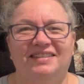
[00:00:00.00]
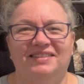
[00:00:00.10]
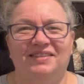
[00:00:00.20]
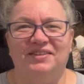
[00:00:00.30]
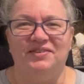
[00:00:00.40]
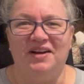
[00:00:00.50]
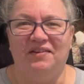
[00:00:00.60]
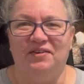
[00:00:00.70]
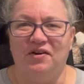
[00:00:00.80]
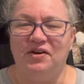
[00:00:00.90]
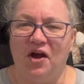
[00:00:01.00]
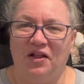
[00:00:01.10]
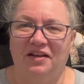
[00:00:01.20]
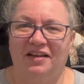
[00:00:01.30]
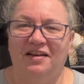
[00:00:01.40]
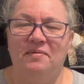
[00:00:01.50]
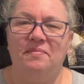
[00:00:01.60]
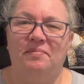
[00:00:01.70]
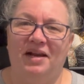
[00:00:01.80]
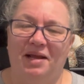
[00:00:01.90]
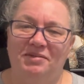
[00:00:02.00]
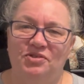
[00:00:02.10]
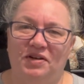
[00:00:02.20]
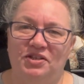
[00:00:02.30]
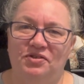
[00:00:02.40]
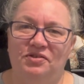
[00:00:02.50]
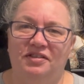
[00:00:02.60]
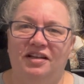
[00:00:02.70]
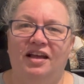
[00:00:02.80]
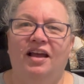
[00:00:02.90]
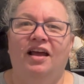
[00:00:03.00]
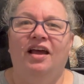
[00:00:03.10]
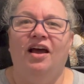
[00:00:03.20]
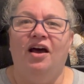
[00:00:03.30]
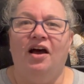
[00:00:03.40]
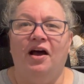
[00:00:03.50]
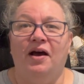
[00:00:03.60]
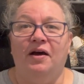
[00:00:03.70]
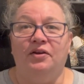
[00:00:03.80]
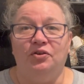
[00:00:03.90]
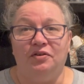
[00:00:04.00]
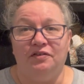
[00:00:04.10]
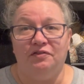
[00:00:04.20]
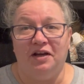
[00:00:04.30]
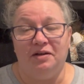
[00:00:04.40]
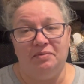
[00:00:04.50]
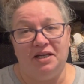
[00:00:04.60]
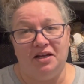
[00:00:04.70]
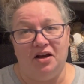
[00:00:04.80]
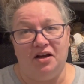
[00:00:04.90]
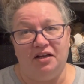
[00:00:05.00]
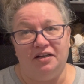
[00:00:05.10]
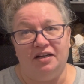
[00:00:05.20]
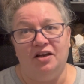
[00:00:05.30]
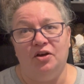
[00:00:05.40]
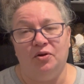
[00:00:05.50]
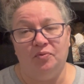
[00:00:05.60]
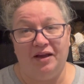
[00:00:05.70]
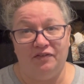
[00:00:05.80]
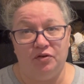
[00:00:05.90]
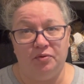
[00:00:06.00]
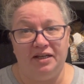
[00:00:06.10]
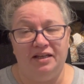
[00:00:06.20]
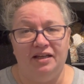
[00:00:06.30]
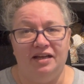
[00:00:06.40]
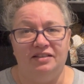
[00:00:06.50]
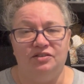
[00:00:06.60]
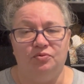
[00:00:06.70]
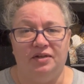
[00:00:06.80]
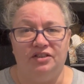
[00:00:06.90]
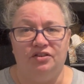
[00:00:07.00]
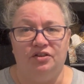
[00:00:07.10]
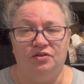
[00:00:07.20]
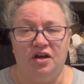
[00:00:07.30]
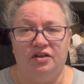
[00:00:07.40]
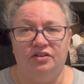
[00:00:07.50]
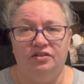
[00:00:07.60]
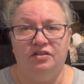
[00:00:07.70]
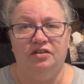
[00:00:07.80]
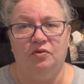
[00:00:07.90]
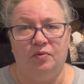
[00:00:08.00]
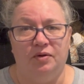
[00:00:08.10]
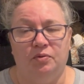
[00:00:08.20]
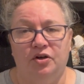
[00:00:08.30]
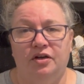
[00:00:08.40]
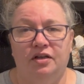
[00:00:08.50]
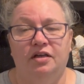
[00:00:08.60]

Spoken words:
to Creative Yarnaholic. My name is Rachel. You can find me on Ravelry as RachaelOConnor, one word.